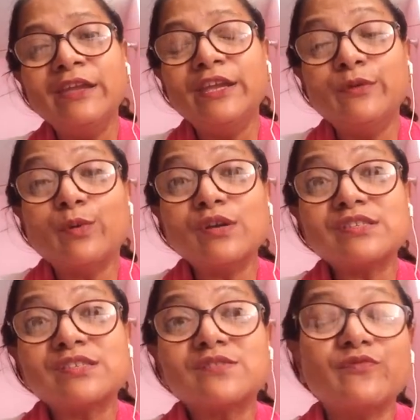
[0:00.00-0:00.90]
he
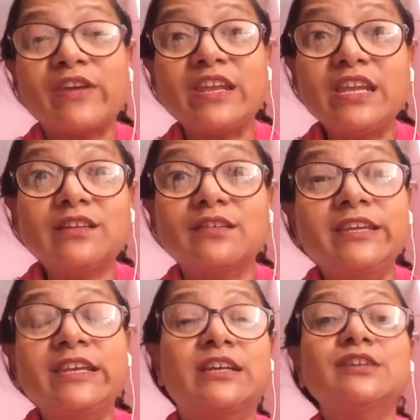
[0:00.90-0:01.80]
was very
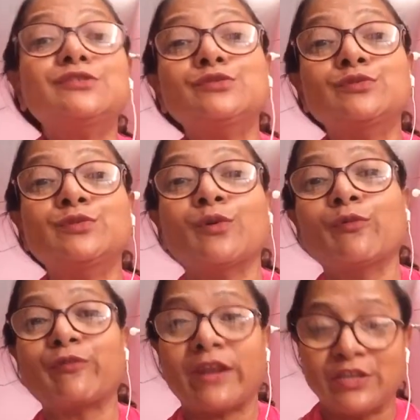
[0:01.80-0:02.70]
eager to know
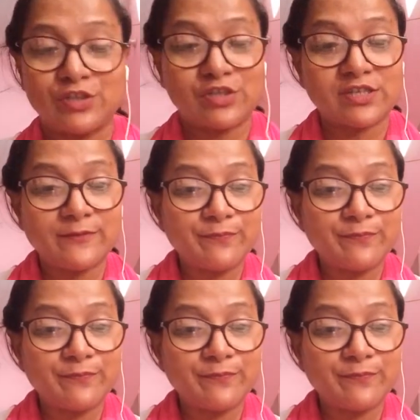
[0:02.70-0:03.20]
French.